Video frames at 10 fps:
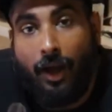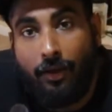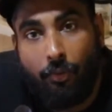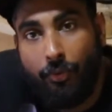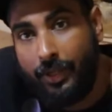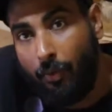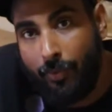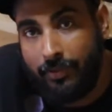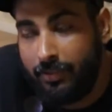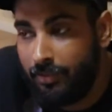Oh yeah,
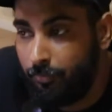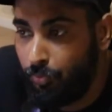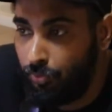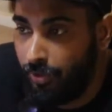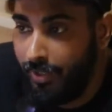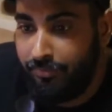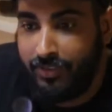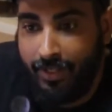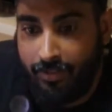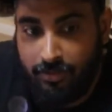one thing more. I have
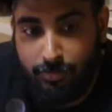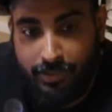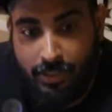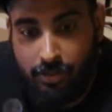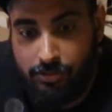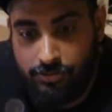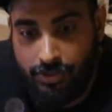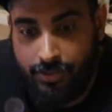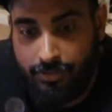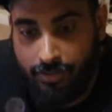a cat in my house,
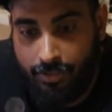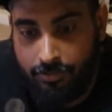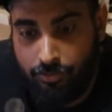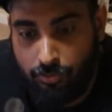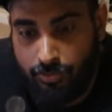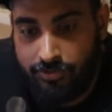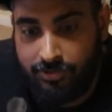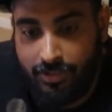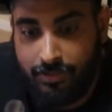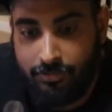and I
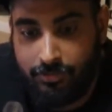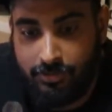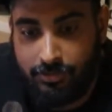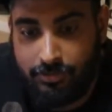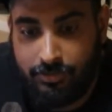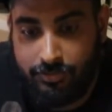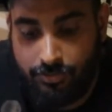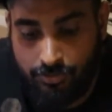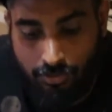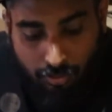noticed that the
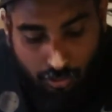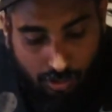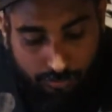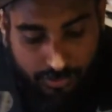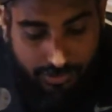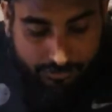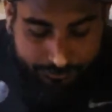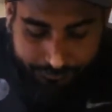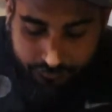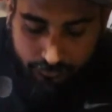alarm kit,